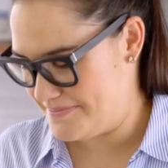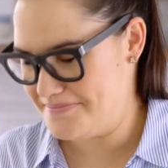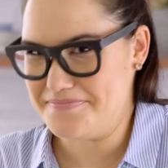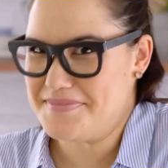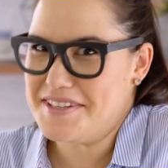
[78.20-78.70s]

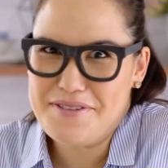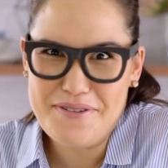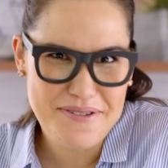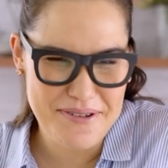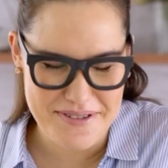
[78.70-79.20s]
As
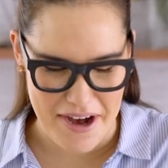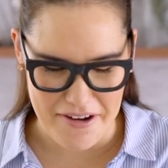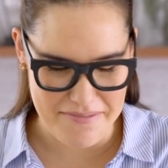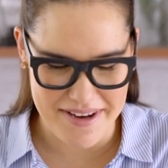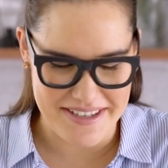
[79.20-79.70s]
soon as those
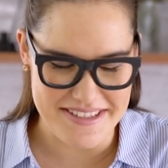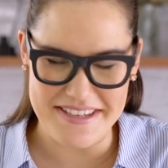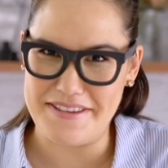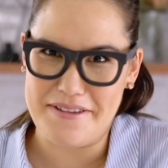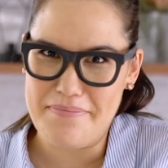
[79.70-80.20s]
aromatics
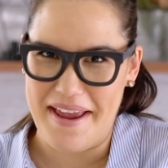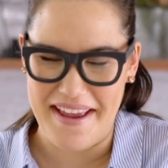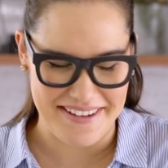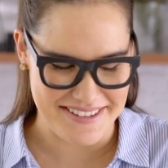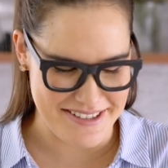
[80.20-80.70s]
hit the
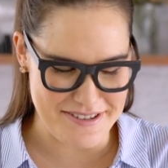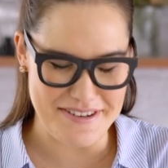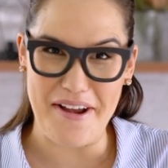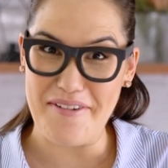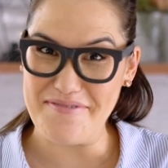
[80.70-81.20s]
pan, it's such a
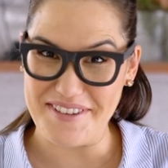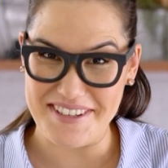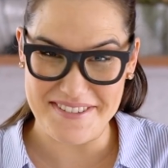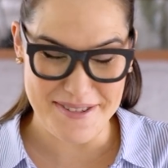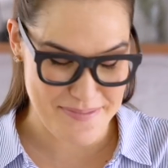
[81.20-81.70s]

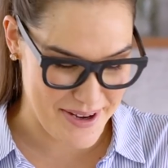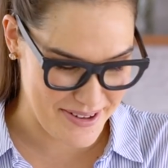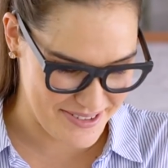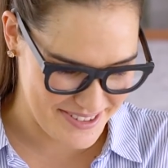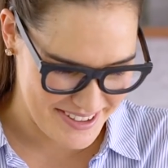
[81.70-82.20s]
comforting
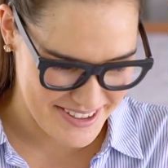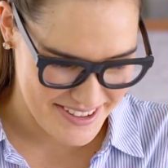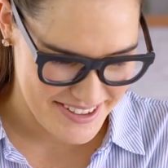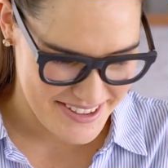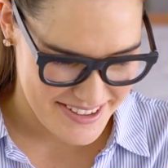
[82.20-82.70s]
smell.
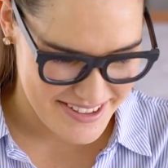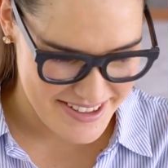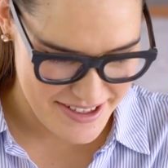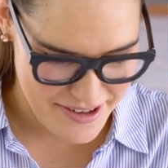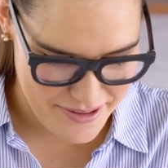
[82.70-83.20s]

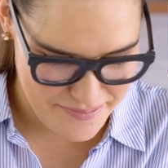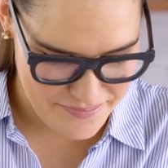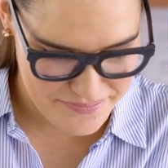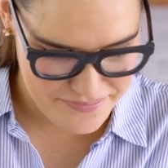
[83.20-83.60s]
Yum.